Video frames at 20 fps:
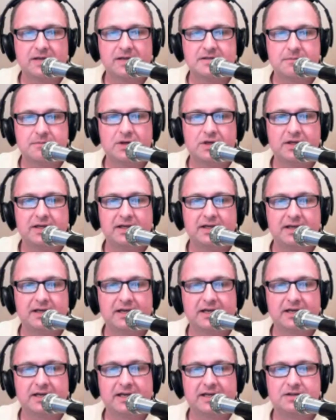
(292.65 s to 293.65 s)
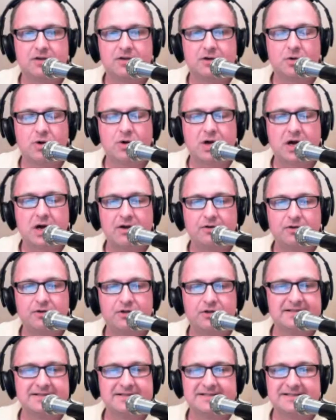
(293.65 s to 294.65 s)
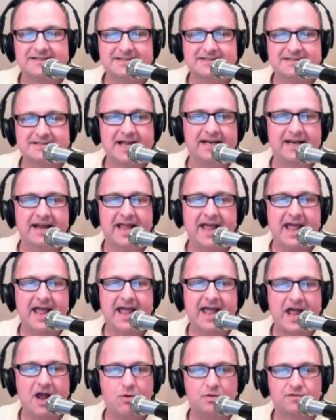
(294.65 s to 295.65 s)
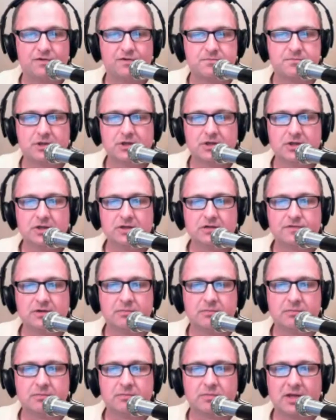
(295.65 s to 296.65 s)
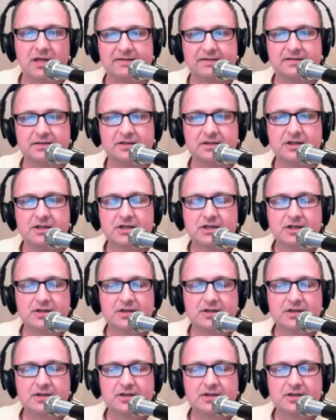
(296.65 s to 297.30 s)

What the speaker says: ability to get to Ohio, you get to Cincinnati in an hour from Lexington.